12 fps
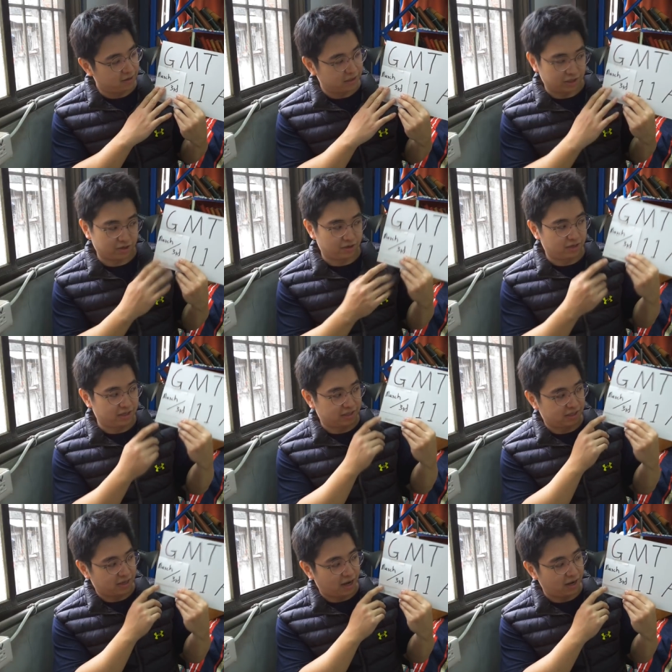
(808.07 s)
So that's
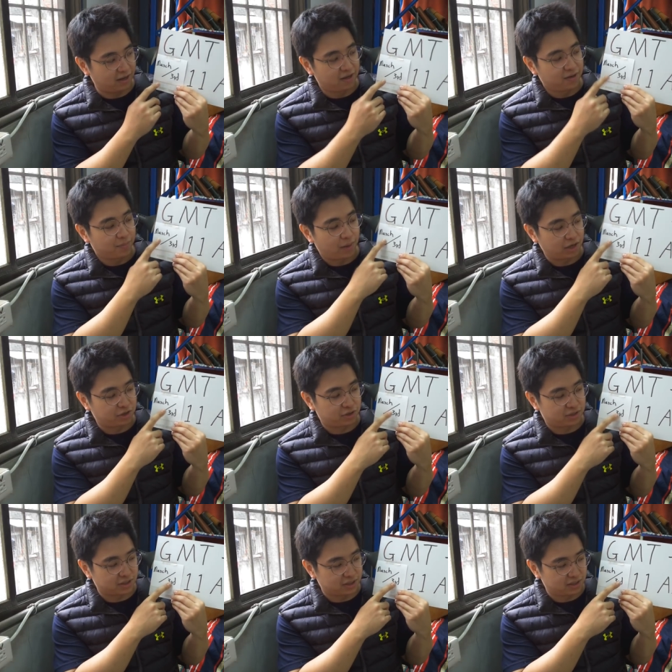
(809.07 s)
the time, March
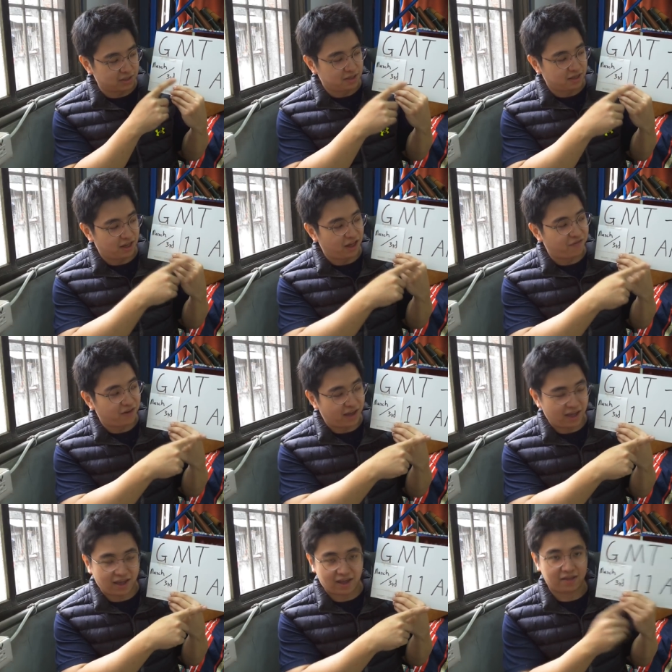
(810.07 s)
3rd, 11
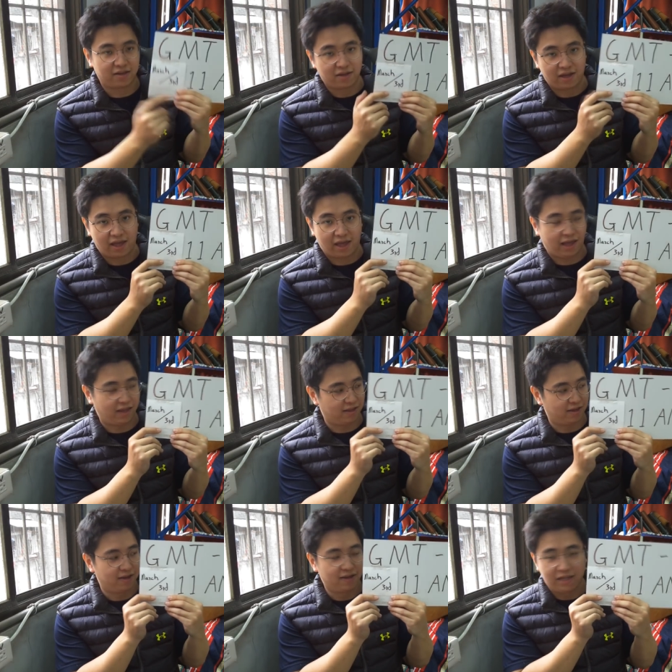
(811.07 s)
a.m. And
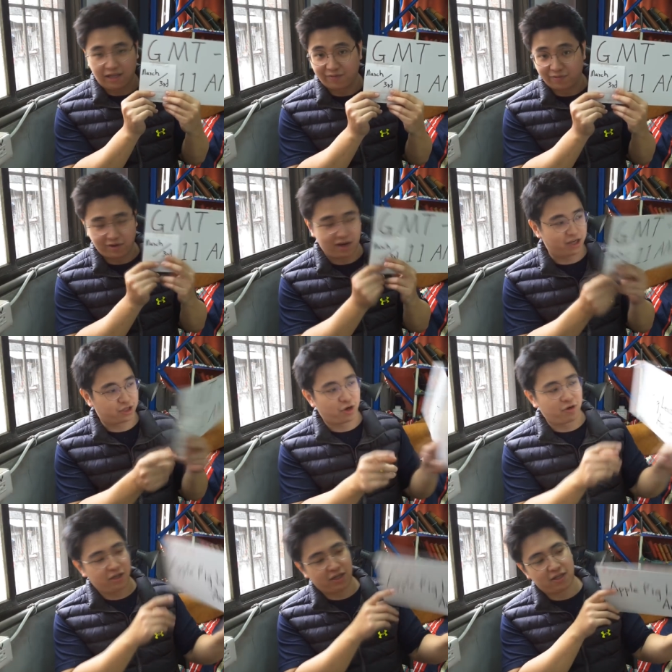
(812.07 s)
uh, if you are
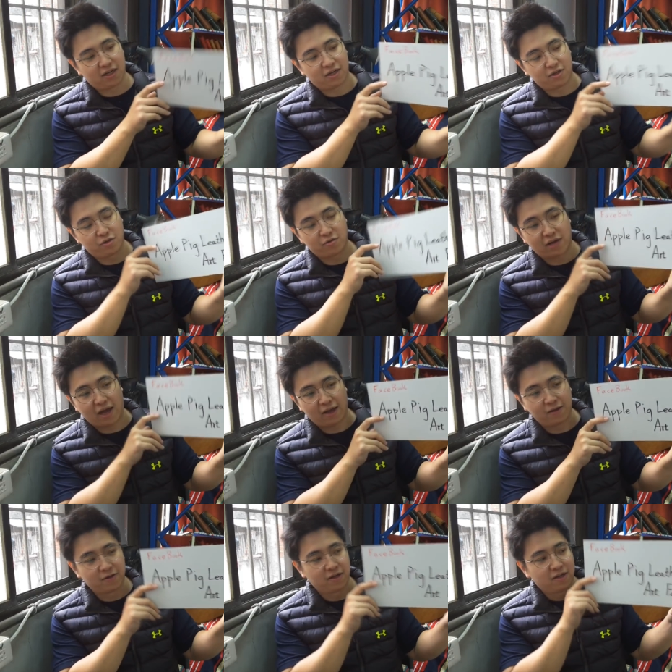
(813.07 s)
totally the new guy,
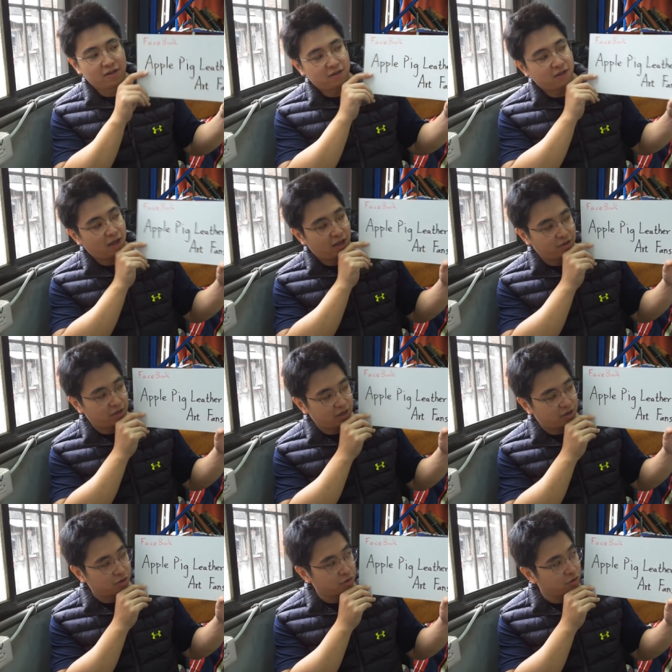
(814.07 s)
uh, you can
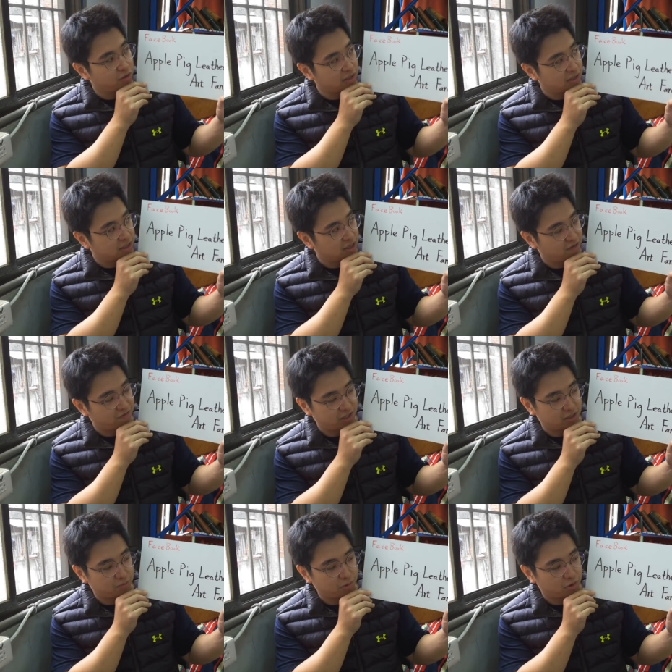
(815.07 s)
go to this uh,
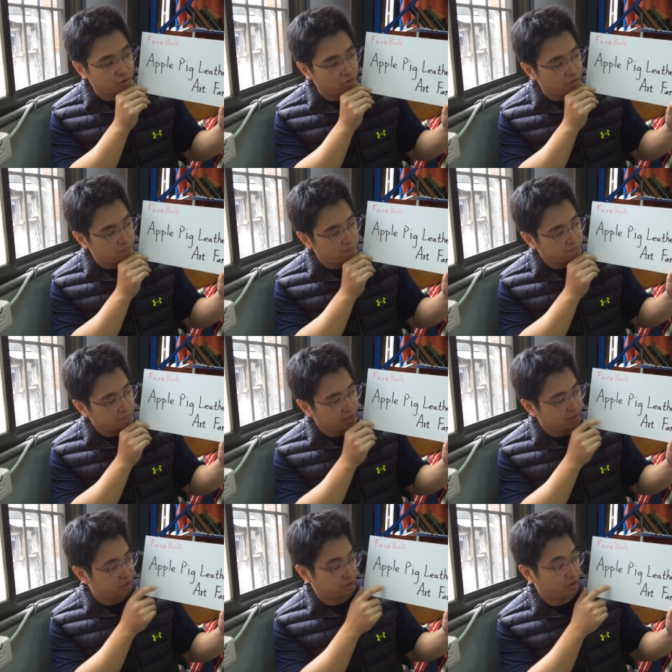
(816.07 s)
Facebook group.
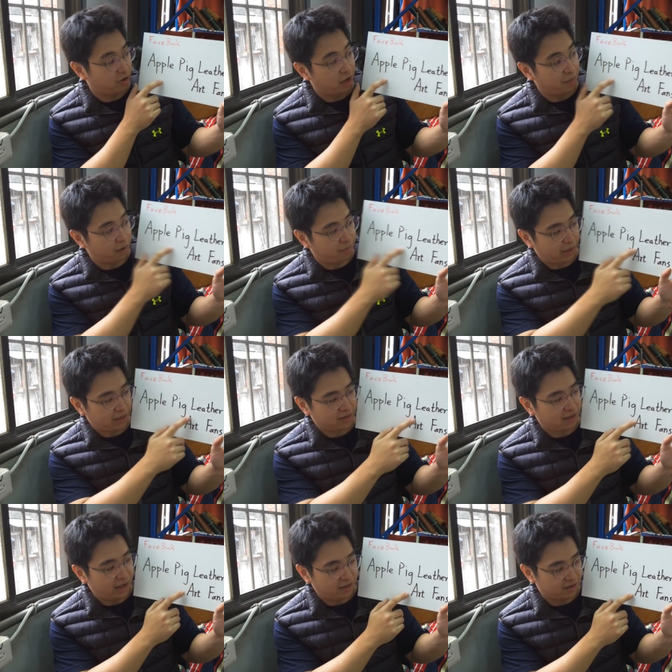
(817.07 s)
It's called Apple
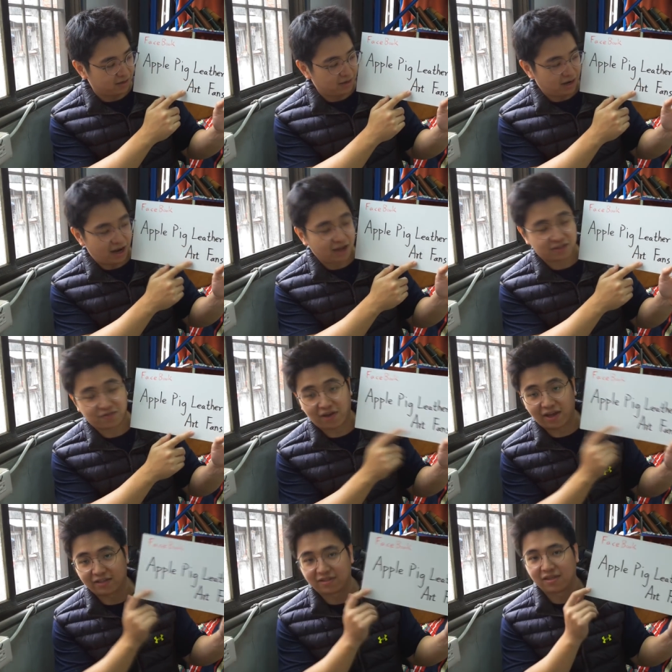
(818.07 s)
Pig Later Art
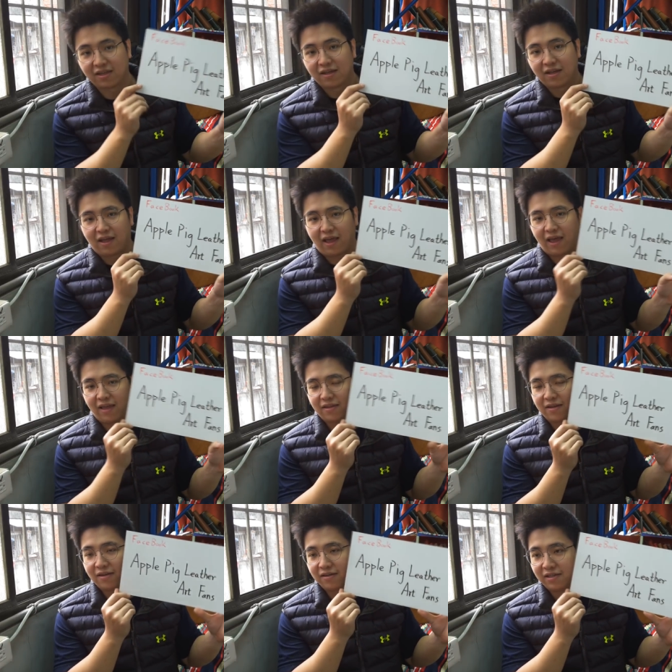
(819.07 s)
Fans. And
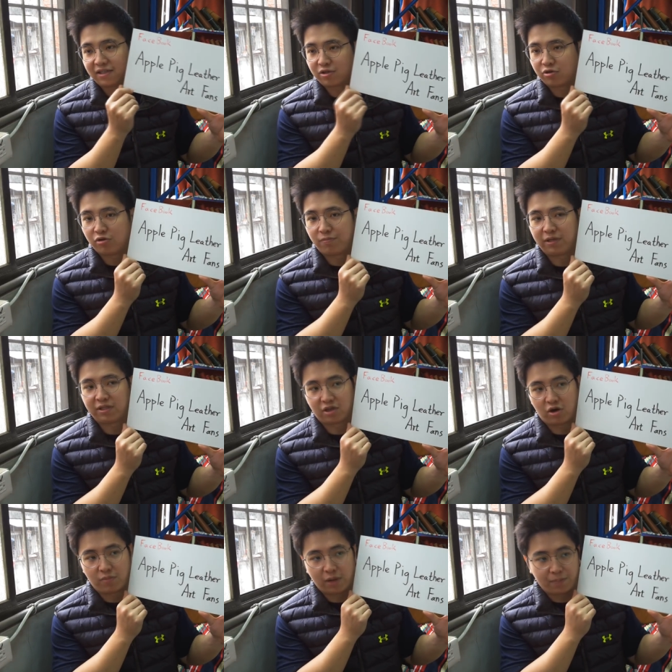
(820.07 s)
uh, this group is
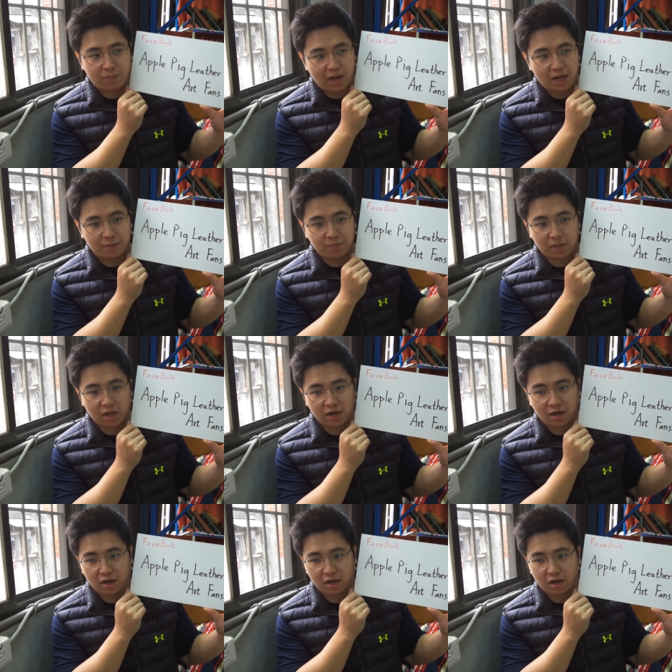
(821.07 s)
opened by the,
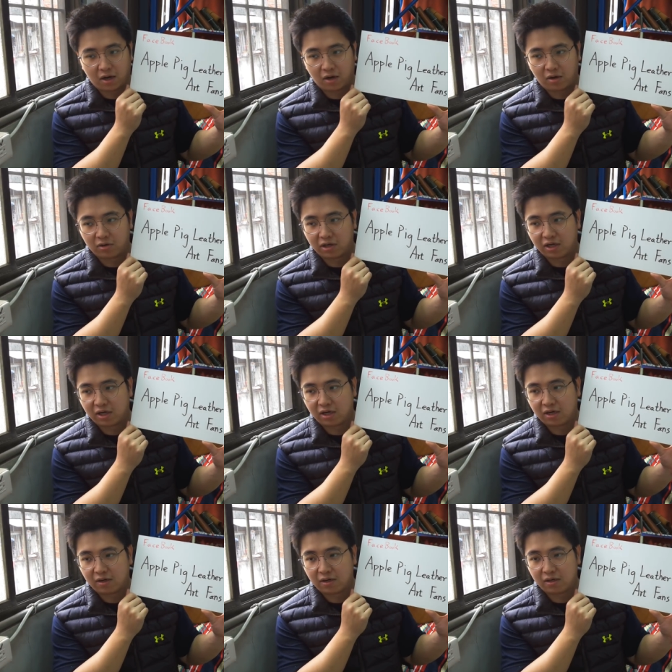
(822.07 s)
uh, all
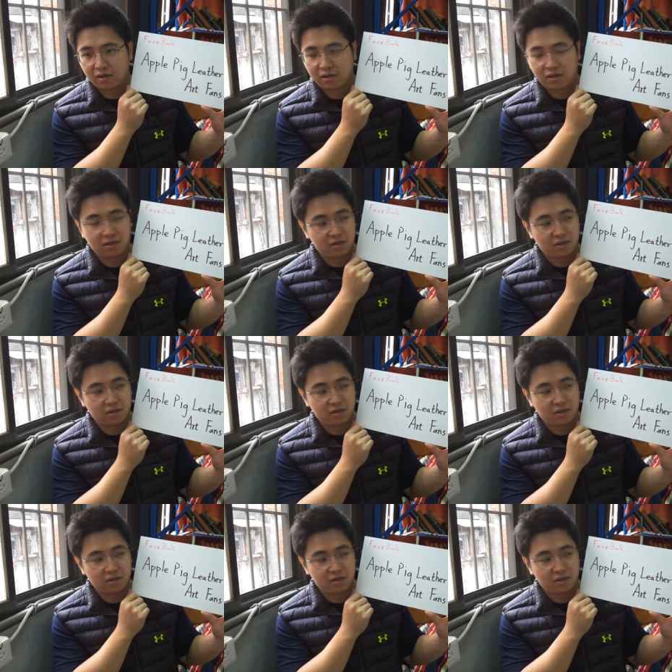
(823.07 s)
the,